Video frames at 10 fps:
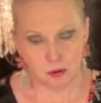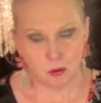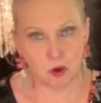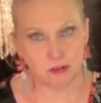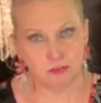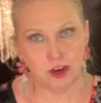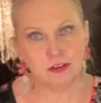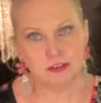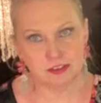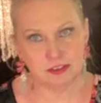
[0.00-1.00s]
what
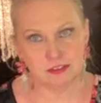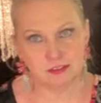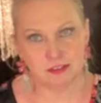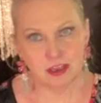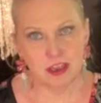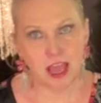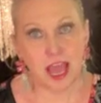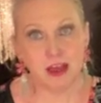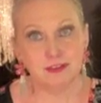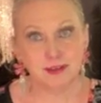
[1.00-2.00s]
fragrances
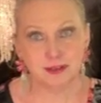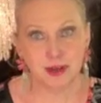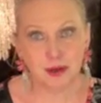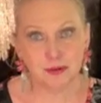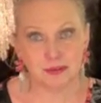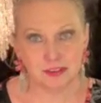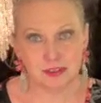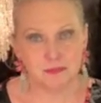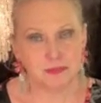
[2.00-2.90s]
have those notes.